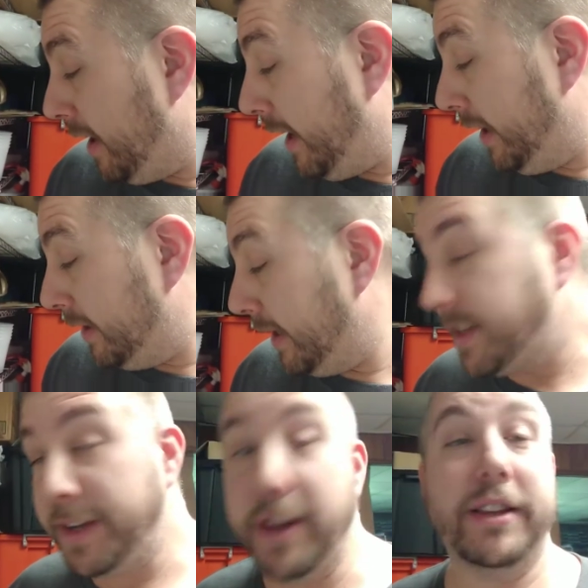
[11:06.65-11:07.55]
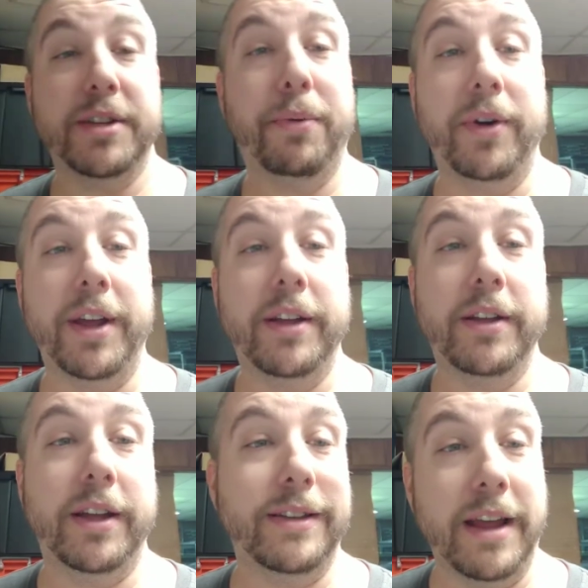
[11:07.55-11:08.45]
And uh, like I said, at this point
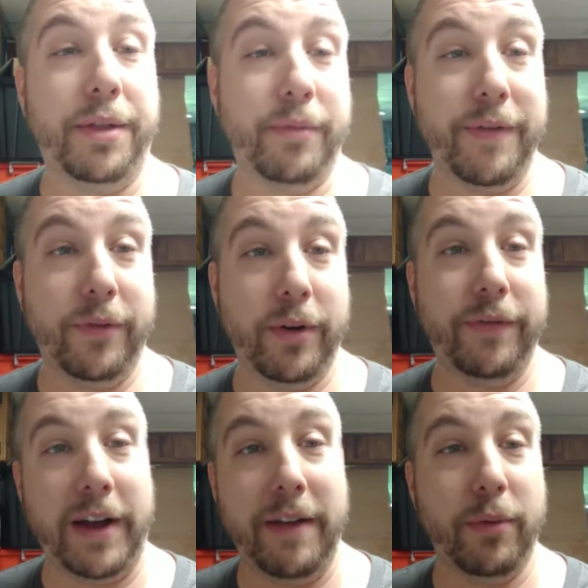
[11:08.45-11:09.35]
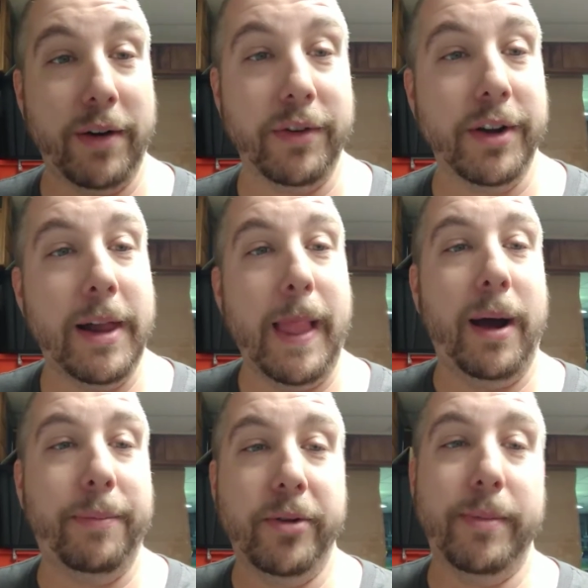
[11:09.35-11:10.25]
in day 3, 4, 5, whatever,
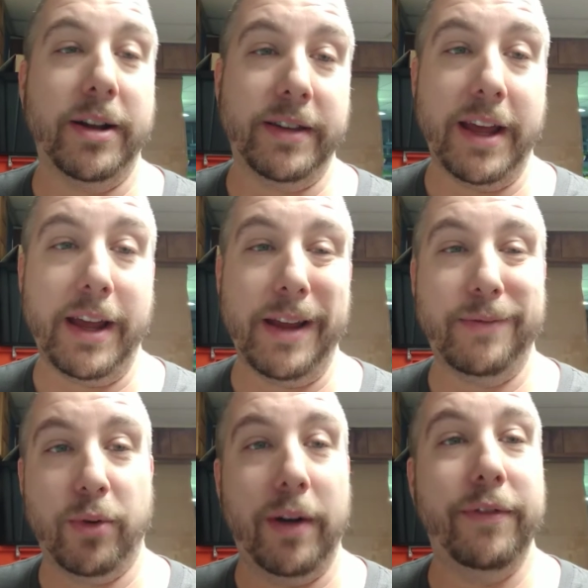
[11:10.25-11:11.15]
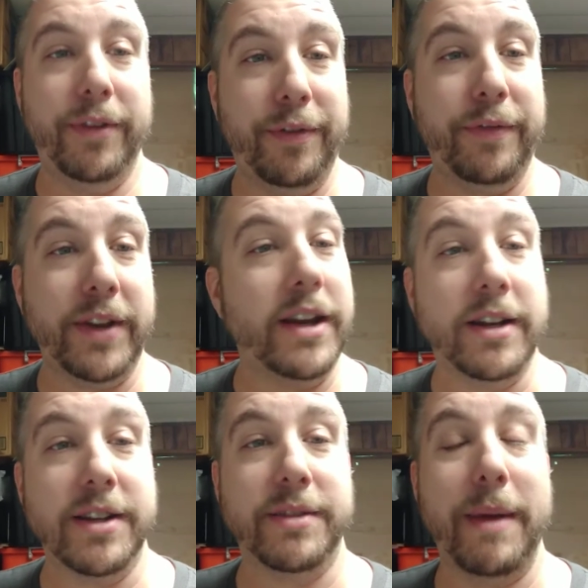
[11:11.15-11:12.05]
up to about day 12 to 15,
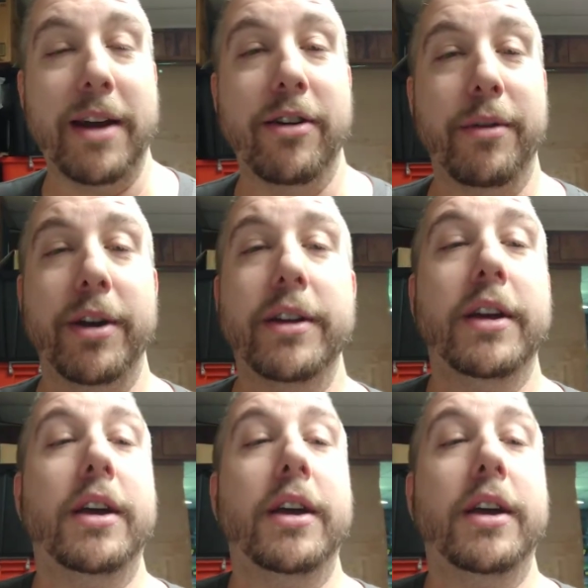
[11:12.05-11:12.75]
it doesn't matter anyway.